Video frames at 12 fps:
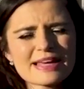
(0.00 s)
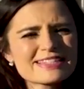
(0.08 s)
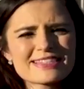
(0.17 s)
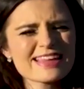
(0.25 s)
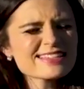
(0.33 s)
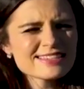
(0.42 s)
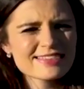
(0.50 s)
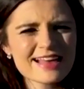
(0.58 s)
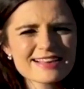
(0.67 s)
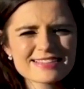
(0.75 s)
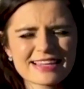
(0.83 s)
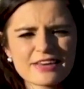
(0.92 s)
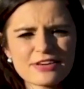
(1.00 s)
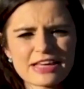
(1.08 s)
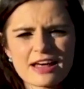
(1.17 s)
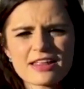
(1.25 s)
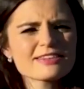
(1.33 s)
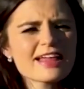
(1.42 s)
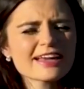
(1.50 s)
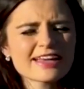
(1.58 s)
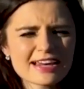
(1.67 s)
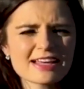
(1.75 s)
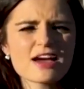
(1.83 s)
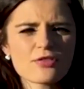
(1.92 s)
makes this Thanksgiving unlike
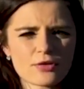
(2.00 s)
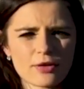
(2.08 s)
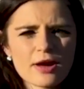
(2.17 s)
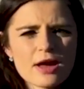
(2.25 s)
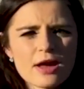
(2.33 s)
any other,